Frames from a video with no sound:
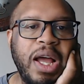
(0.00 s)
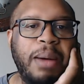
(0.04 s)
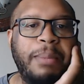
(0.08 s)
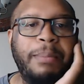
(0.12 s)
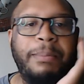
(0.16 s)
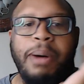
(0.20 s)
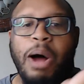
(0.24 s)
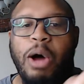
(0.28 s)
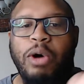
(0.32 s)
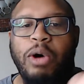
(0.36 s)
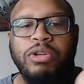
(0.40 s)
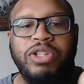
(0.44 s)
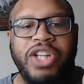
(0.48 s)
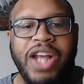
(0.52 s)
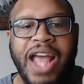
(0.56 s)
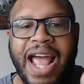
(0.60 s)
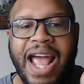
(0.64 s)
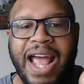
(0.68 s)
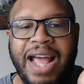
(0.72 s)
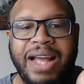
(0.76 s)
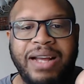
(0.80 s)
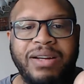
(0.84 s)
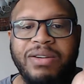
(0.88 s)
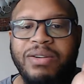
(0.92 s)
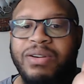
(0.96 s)

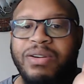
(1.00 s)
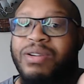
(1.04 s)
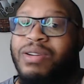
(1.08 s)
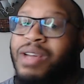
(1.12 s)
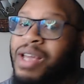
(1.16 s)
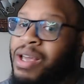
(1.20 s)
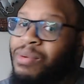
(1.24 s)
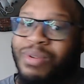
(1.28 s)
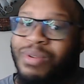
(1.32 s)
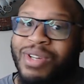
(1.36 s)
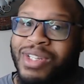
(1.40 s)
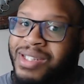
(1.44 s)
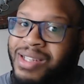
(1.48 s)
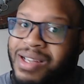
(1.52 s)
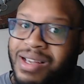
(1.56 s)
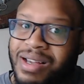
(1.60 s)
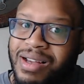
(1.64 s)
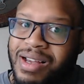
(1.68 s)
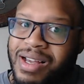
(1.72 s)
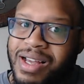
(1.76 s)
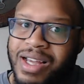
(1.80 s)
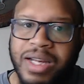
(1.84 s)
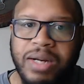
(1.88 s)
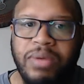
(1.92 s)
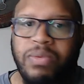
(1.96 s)
Bojack it was
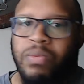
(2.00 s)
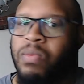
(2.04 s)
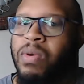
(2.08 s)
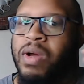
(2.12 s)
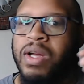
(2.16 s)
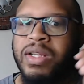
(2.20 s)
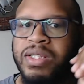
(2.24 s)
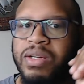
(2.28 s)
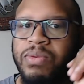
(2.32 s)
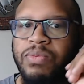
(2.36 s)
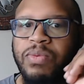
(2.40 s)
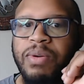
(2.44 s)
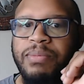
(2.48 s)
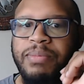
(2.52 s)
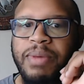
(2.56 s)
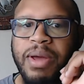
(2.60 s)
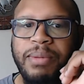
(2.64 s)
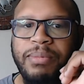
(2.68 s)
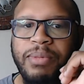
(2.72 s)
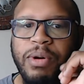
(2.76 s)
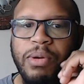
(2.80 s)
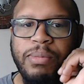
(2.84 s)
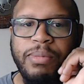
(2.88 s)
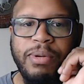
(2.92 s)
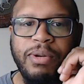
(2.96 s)
good, wasn't
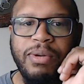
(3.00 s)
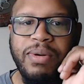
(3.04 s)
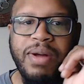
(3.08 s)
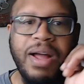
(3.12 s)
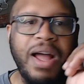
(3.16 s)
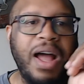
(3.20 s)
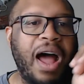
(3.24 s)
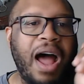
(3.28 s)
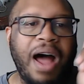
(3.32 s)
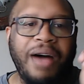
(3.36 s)
memorable.